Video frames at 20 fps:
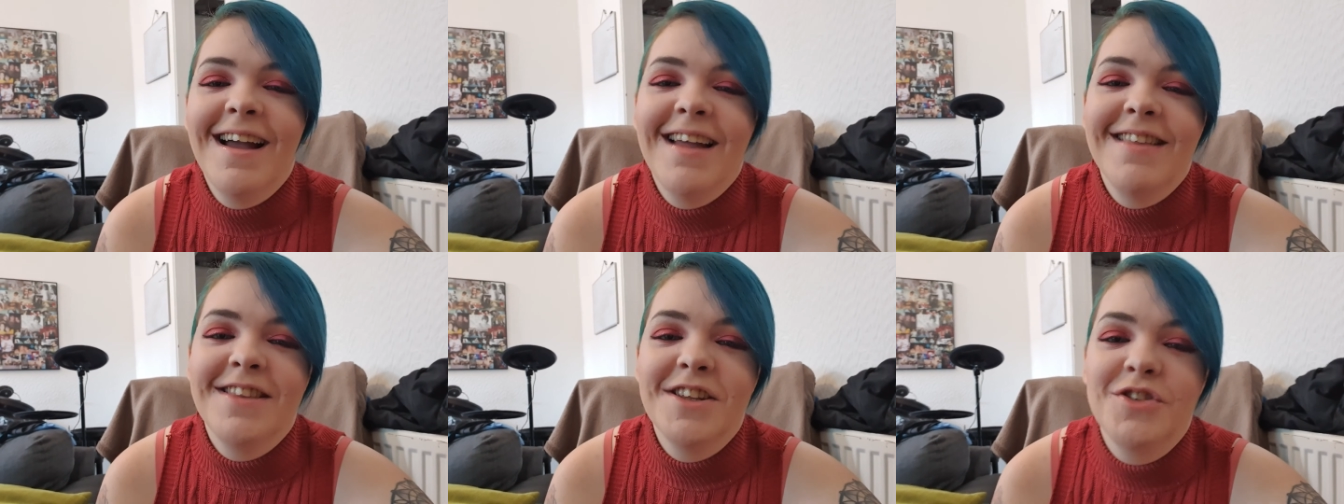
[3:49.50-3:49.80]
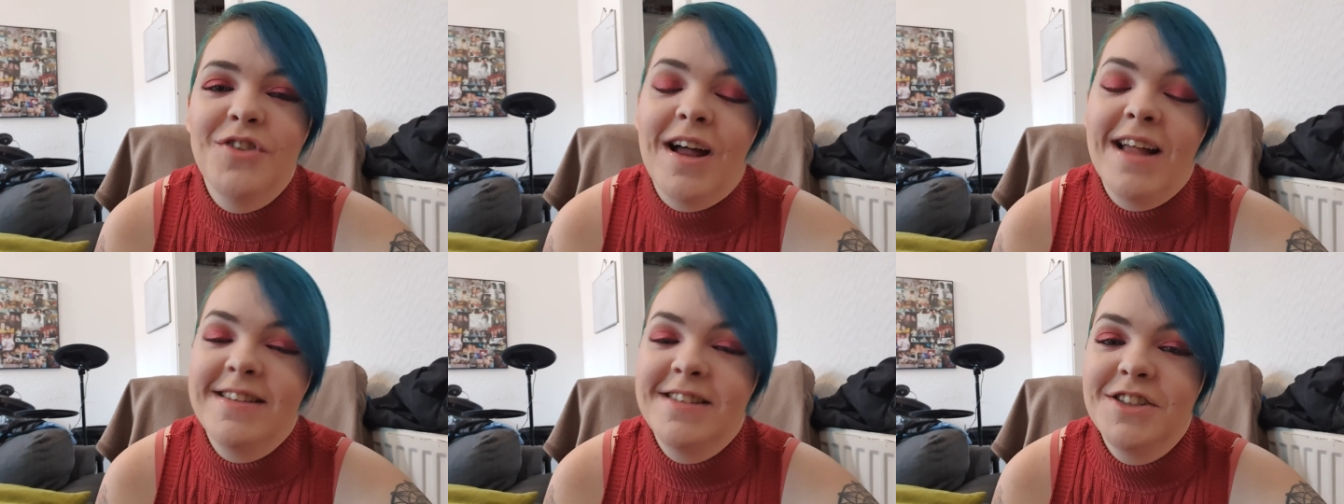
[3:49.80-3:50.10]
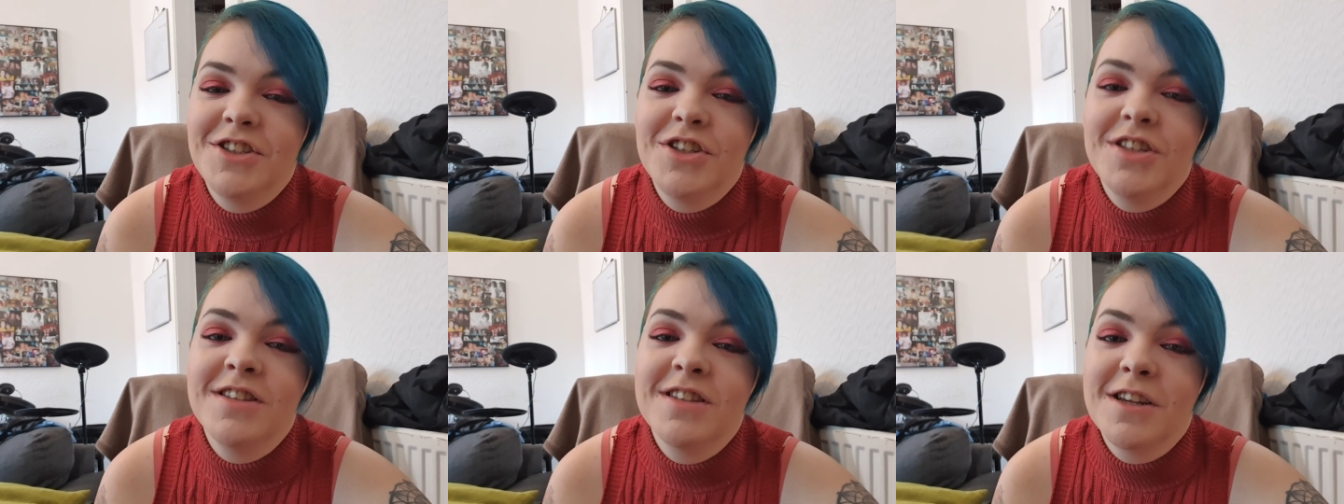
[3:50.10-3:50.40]
The
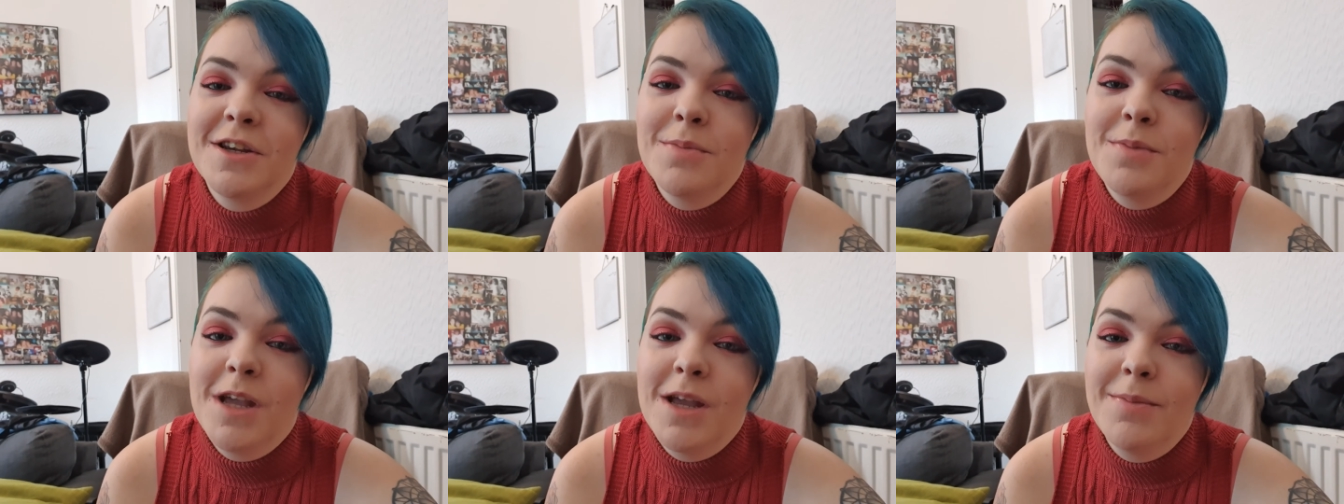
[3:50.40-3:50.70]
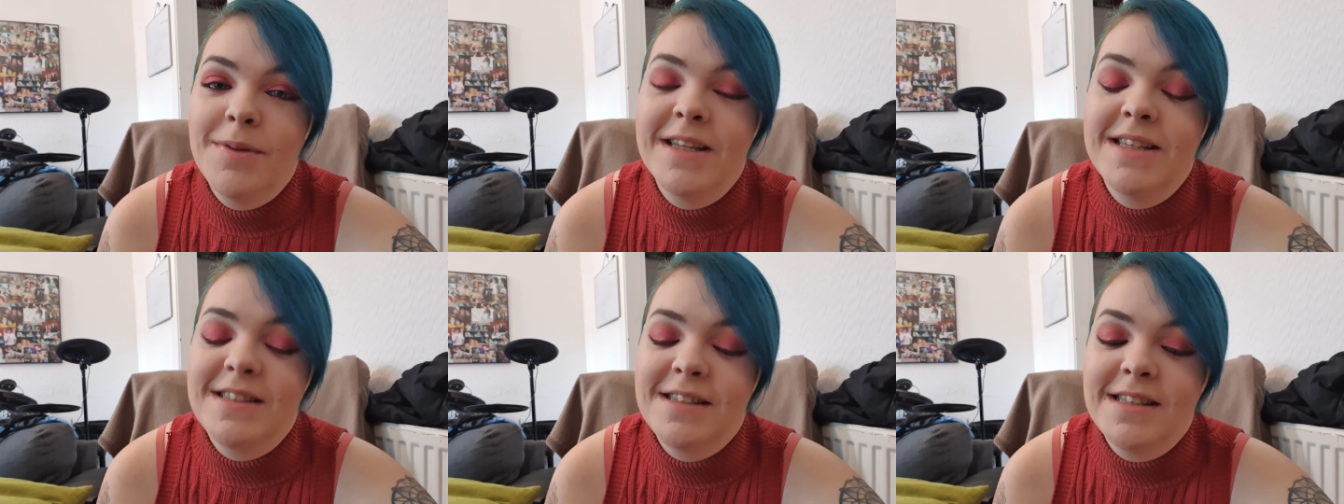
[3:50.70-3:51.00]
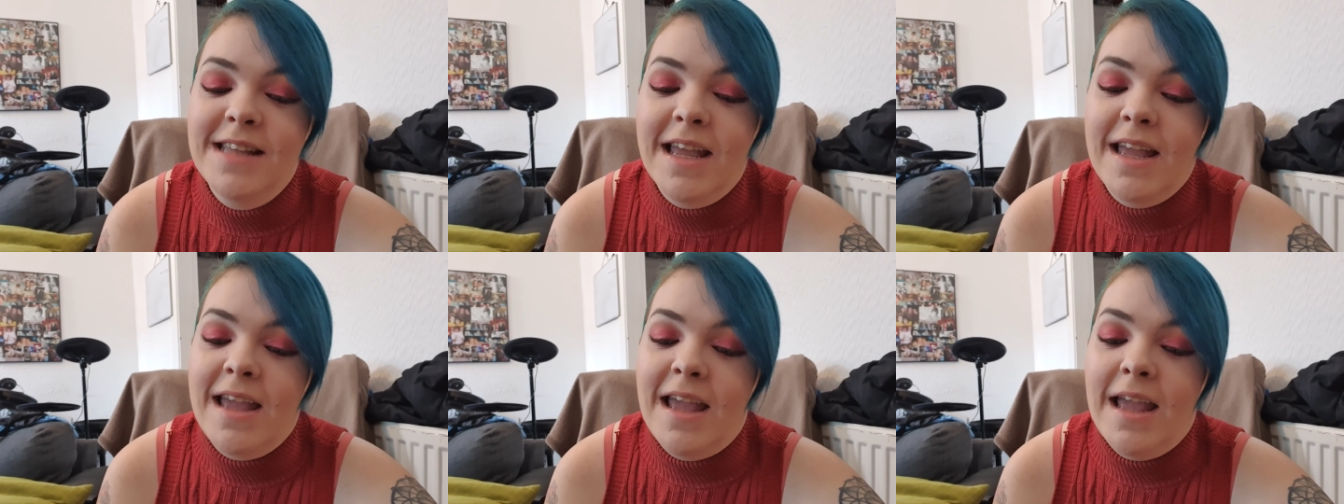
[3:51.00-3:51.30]
transition's going to be a bit
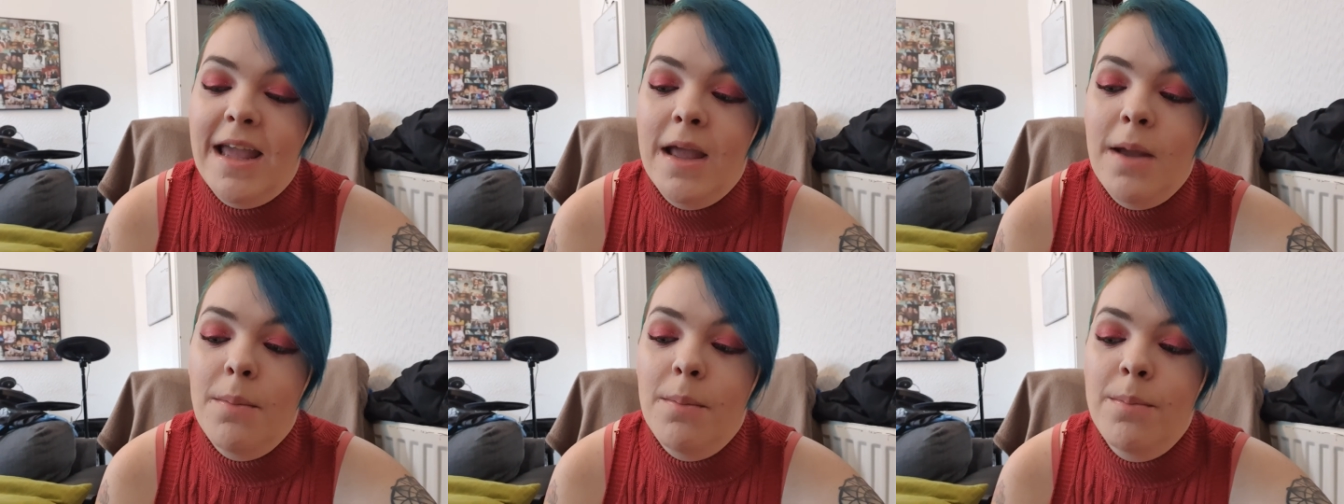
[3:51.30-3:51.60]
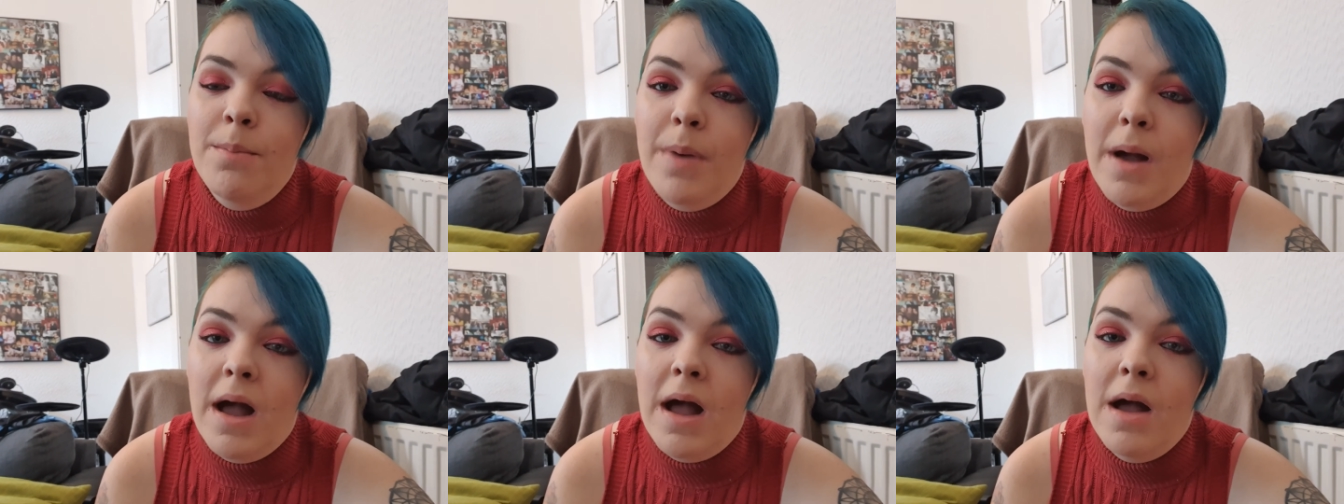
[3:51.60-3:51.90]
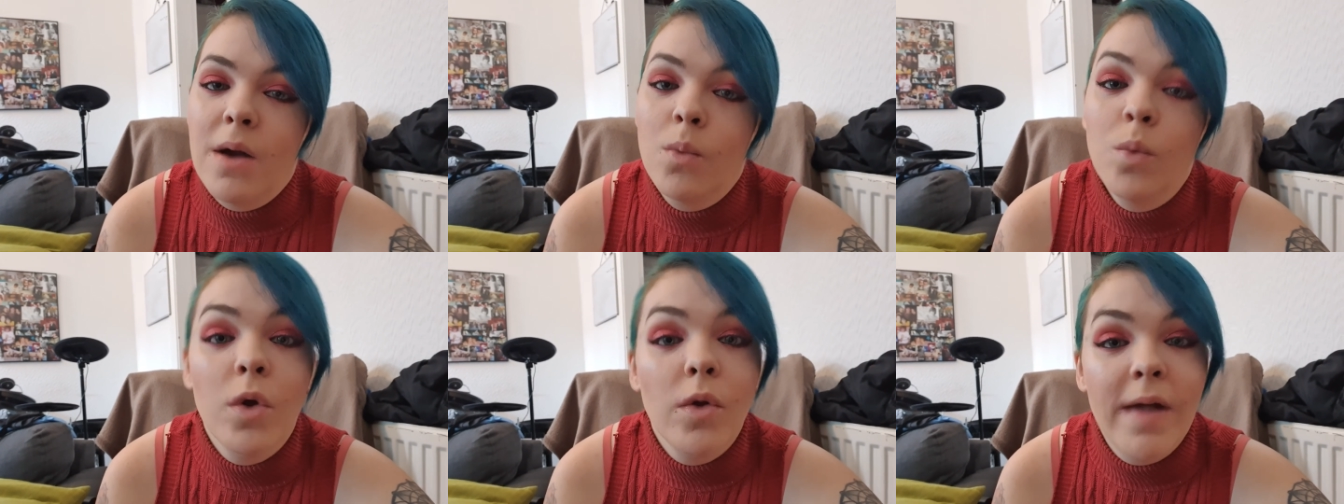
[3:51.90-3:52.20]
sticky,
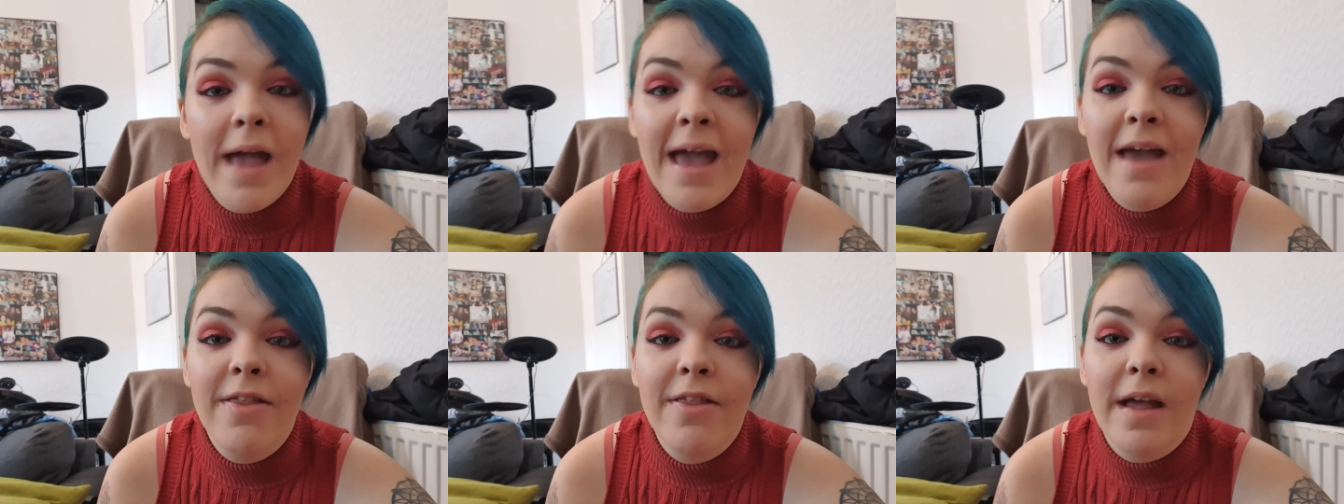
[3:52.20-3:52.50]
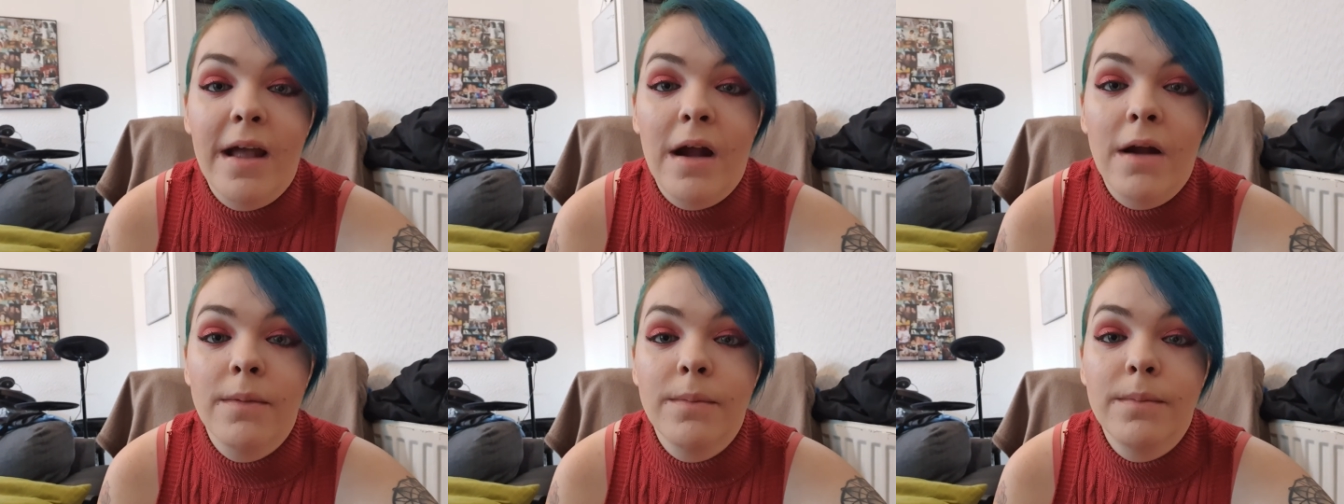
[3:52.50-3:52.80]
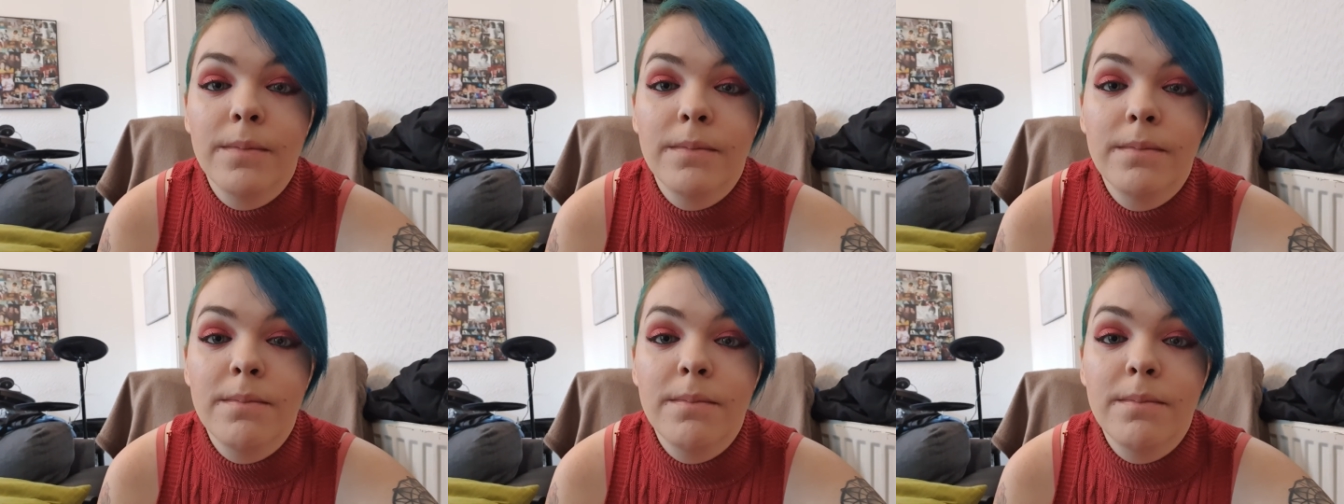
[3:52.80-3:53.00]
but we'll get there.